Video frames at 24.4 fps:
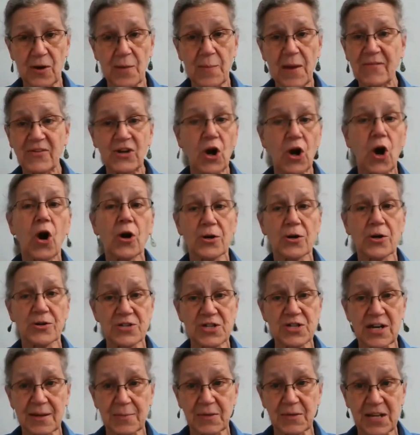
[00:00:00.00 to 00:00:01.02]
I'm having a hard
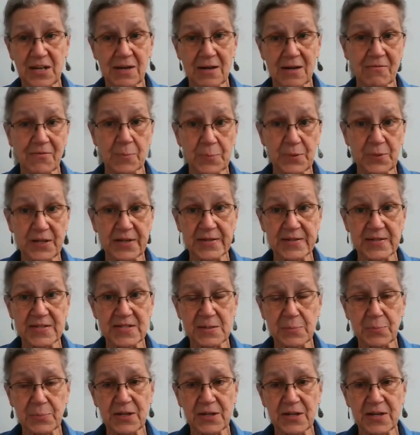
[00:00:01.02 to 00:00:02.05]
time getting from place
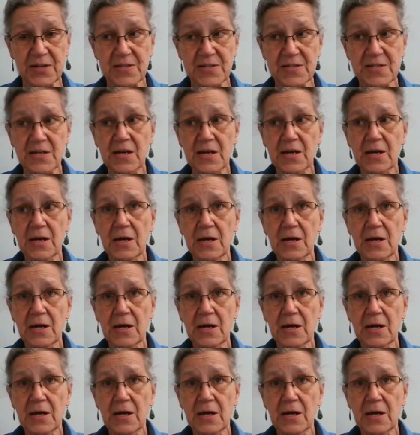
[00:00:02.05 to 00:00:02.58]
to place.